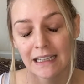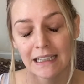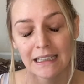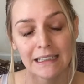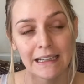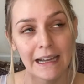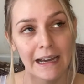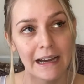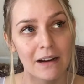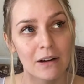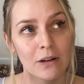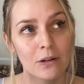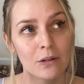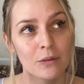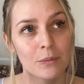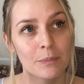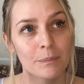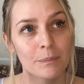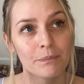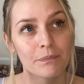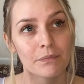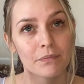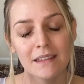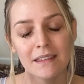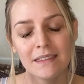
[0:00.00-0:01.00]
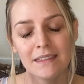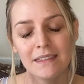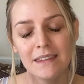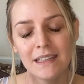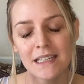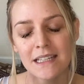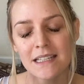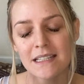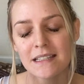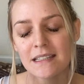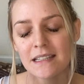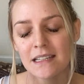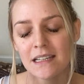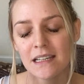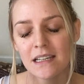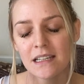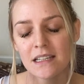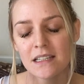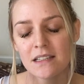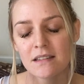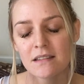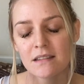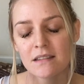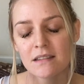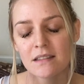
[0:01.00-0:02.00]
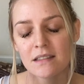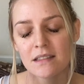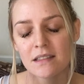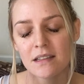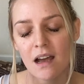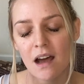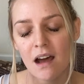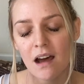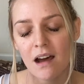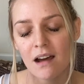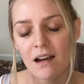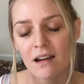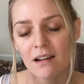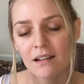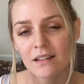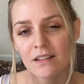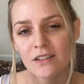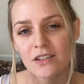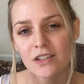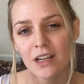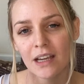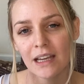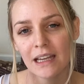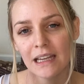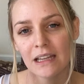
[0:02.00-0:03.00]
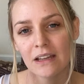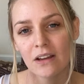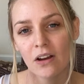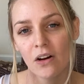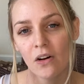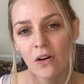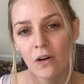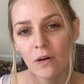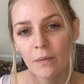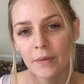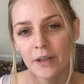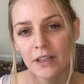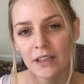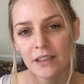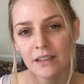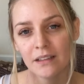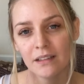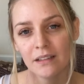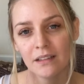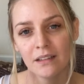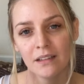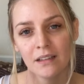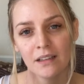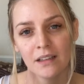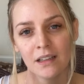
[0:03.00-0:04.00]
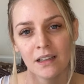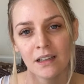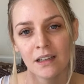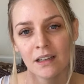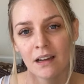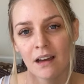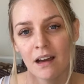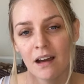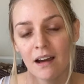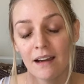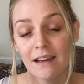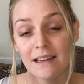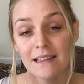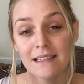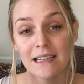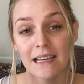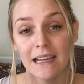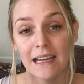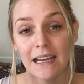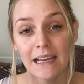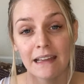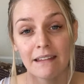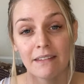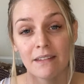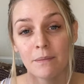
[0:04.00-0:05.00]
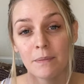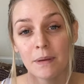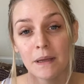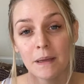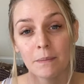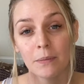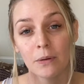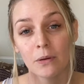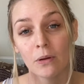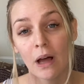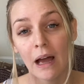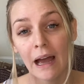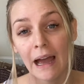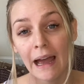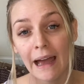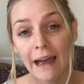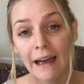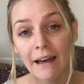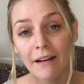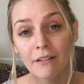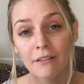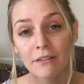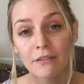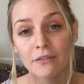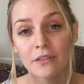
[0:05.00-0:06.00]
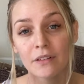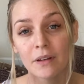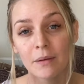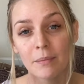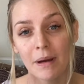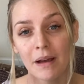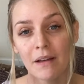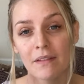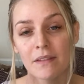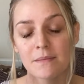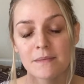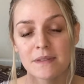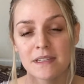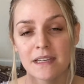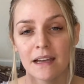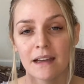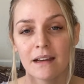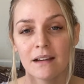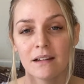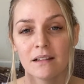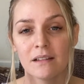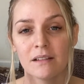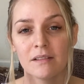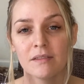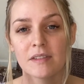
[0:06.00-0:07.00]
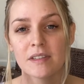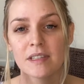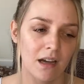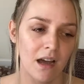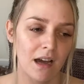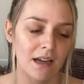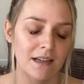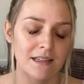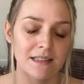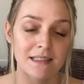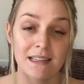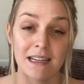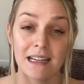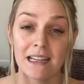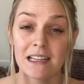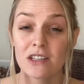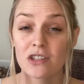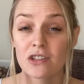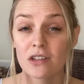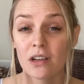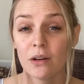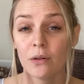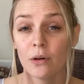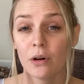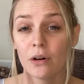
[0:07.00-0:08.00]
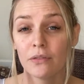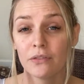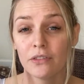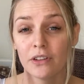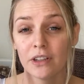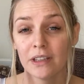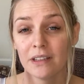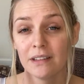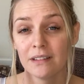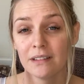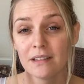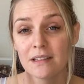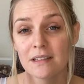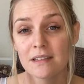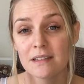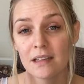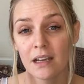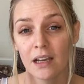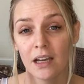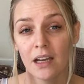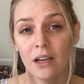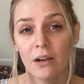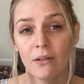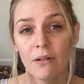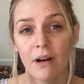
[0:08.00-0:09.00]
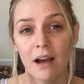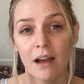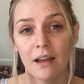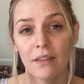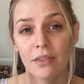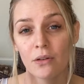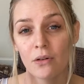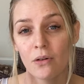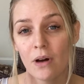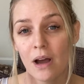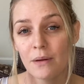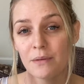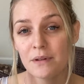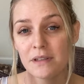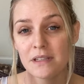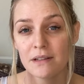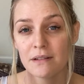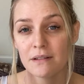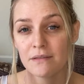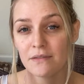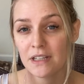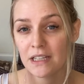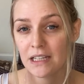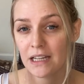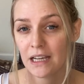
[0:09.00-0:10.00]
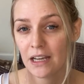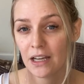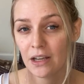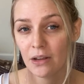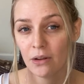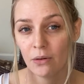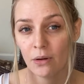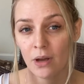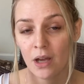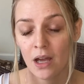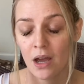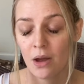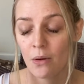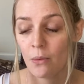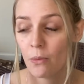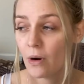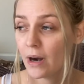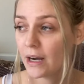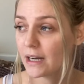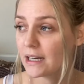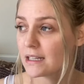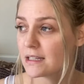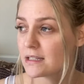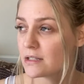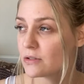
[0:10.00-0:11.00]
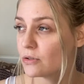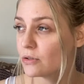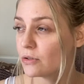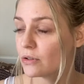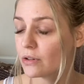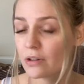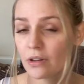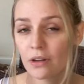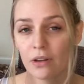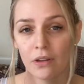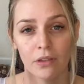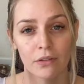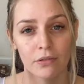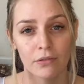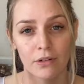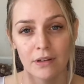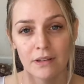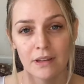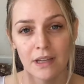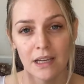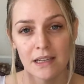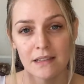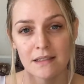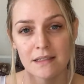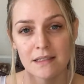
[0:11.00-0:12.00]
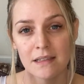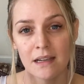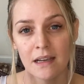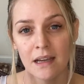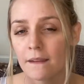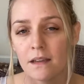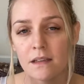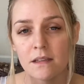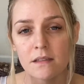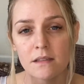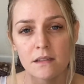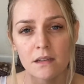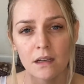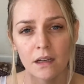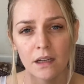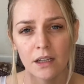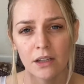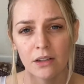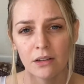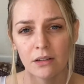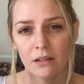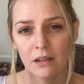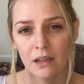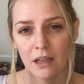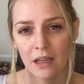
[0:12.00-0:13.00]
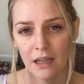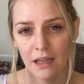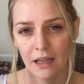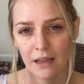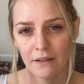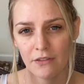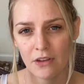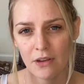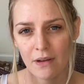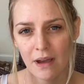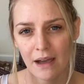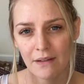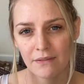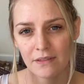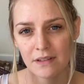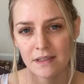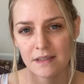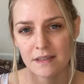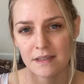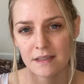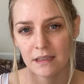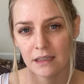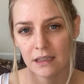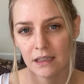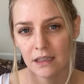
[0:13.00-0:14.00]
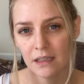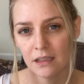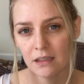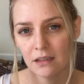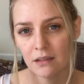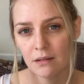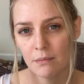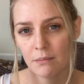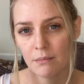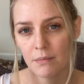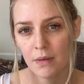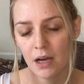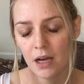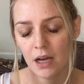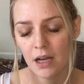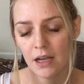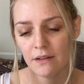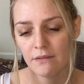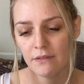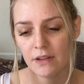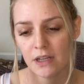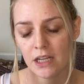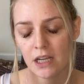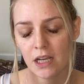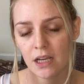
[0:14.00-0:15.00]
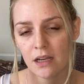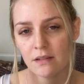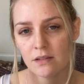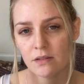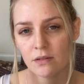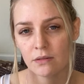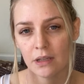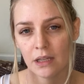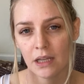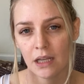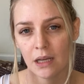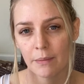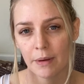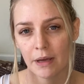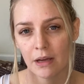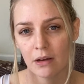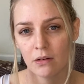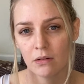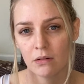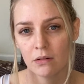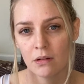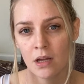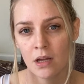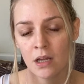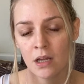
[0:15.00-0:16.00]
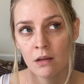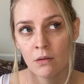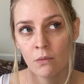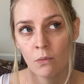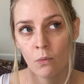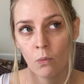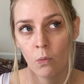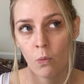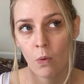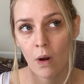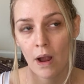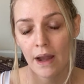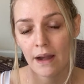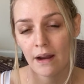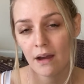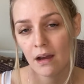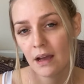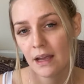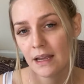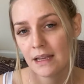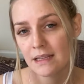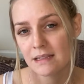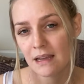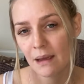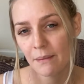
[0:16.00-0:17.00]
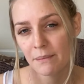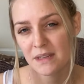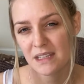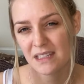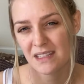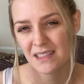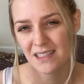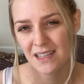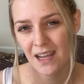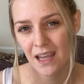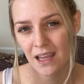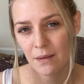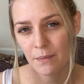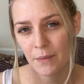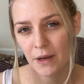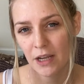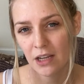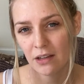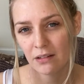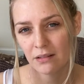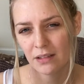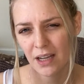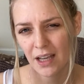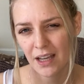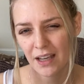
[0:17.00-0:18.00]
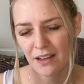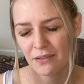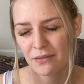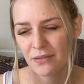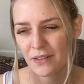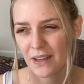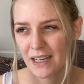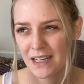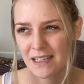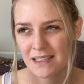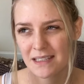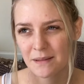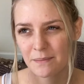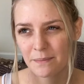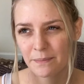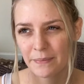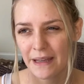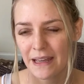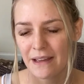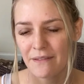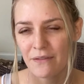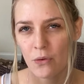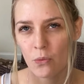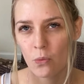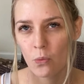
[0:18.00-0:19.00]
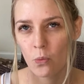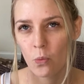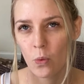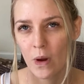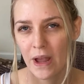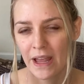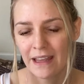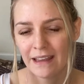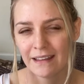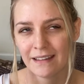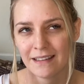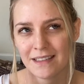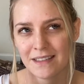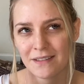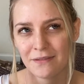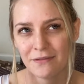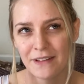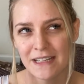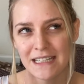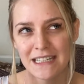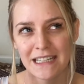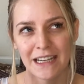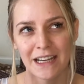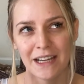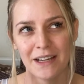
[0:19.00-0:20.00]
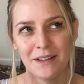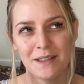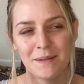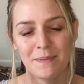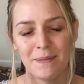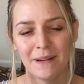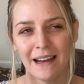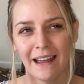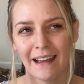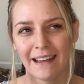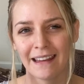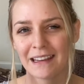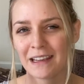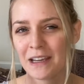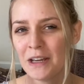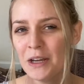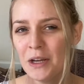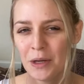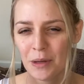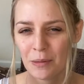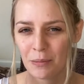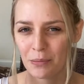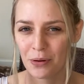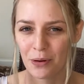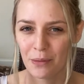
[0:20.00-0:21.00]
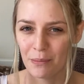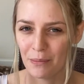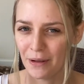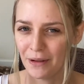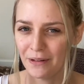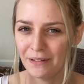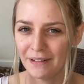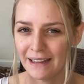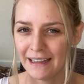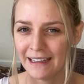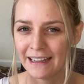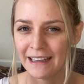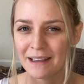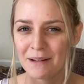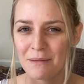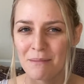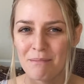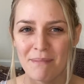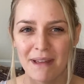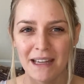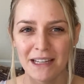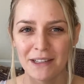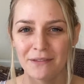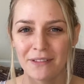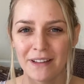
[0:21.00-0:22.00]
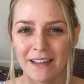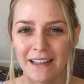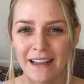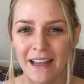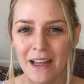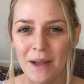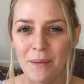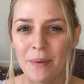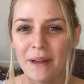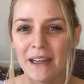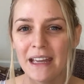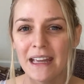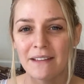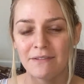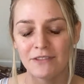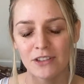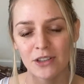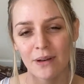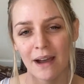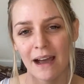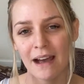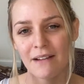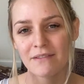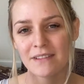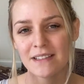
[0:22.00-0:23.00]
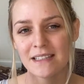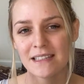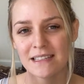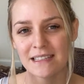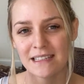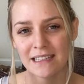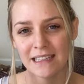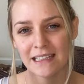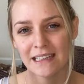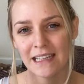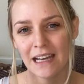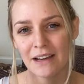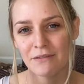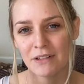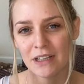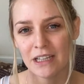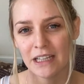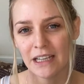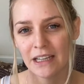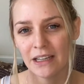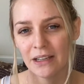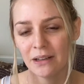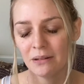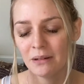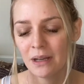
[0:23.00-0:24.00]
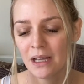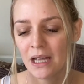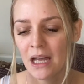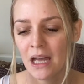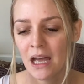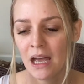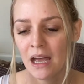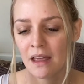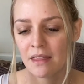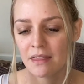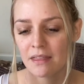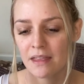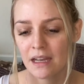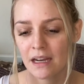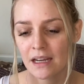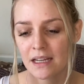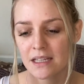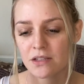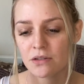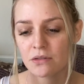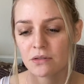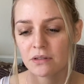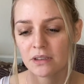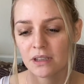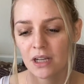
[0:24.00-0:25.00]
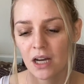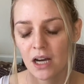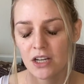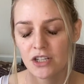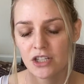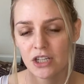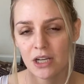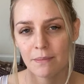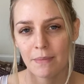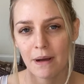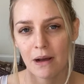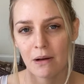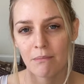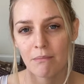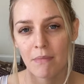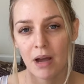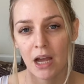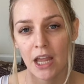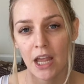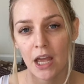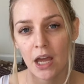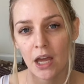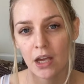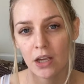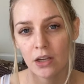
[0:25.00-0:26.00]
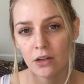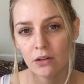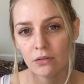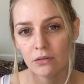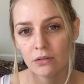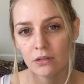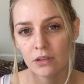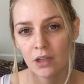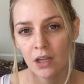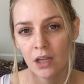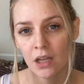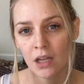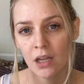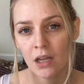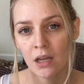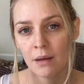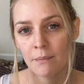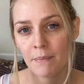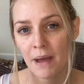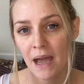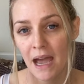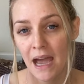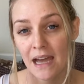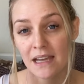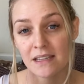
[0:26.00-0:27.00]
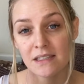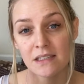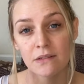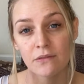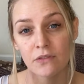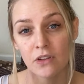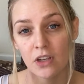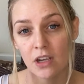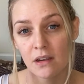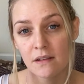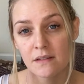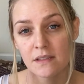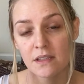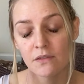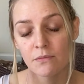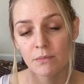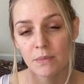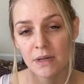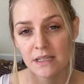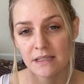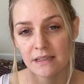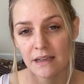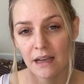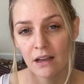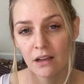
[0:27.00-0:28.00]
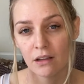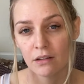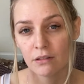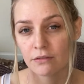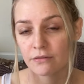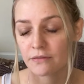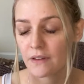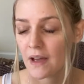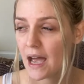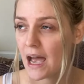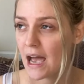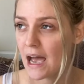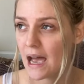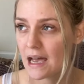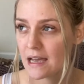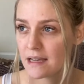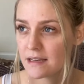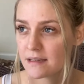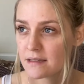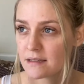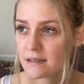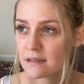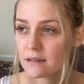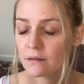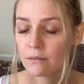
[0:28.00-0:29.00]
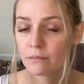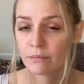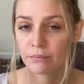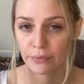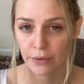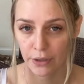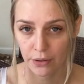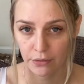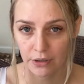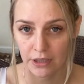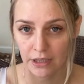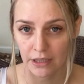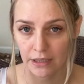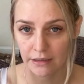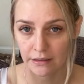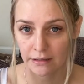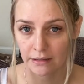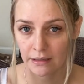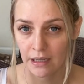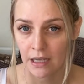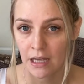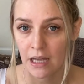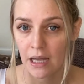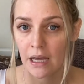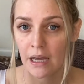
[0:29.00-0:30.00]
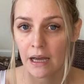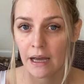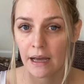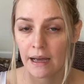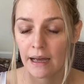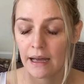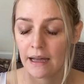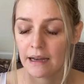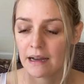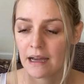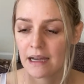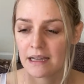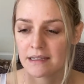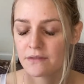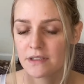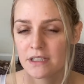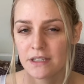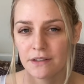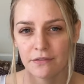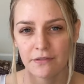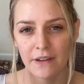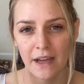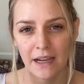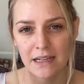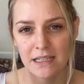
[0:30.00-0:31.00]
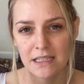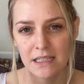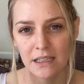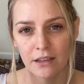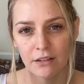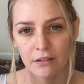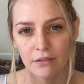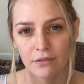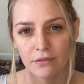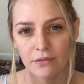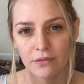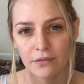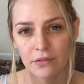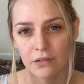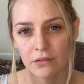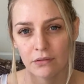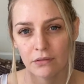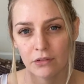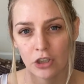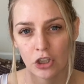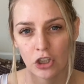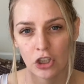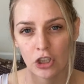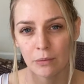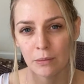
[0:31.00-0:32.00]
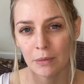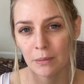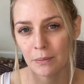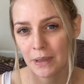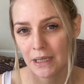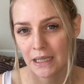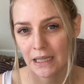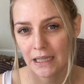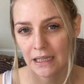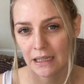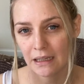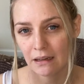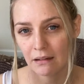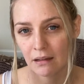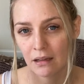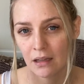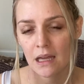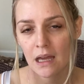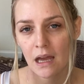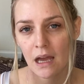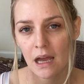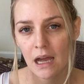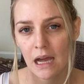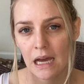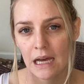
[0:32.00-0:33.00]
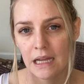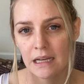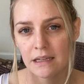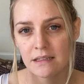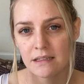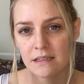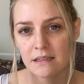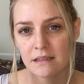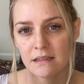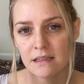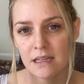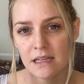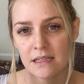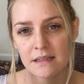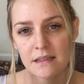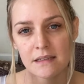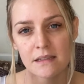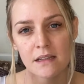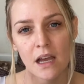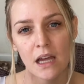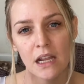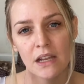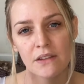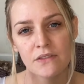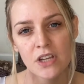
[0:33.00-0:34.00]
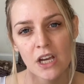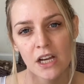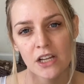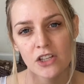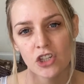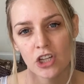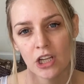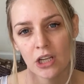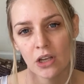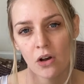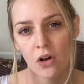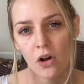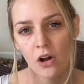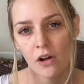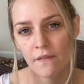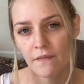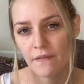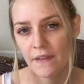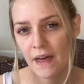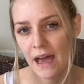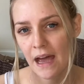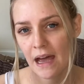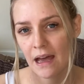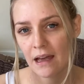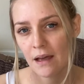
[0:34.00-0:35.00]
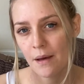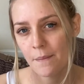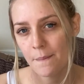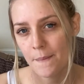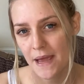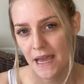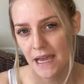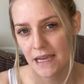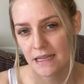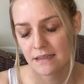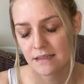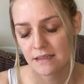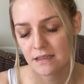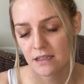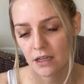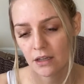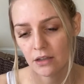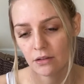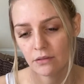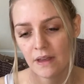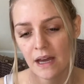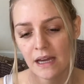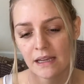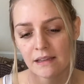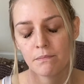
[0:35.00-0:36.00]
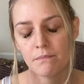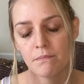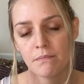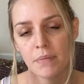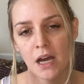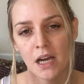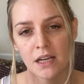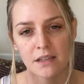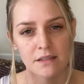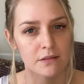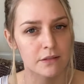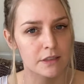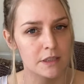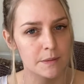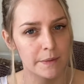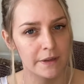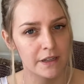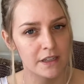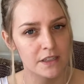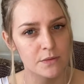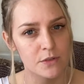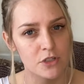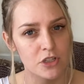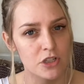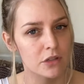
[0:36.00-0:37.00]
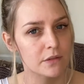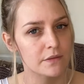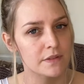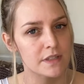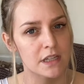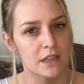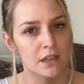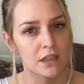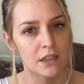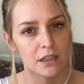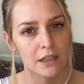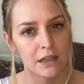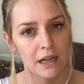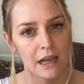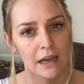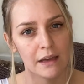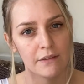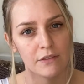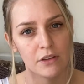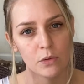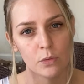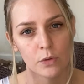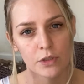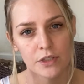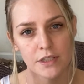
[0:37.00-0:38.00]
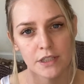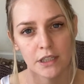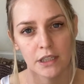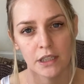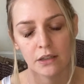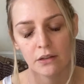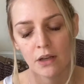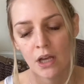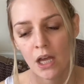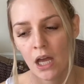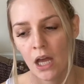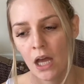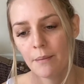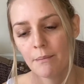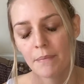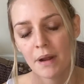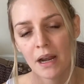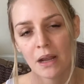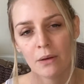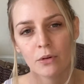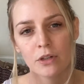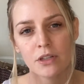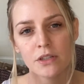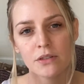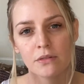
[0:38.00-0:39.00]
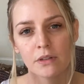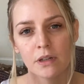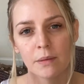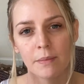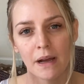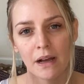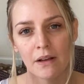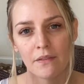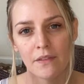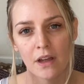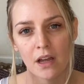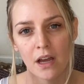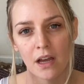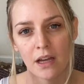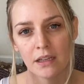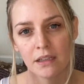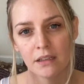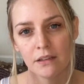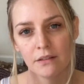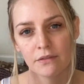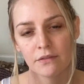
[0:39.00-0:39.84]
Now, this is such a common idea that people have about themselves. I see it so often. So I thought I would do a video where I can talk through this. So if you haven't seen my video talking about when I attempted to take my own life, and it's a bit of a weird video to be like promoting mid-video, but if you haven't seen that video, then I talk largely about my own past views of myself as broken and as a defective human being, and this is kind of touching on that a bit. So that's personal experience, which you can obviously go look at if you want to, but I want to talk about the kind of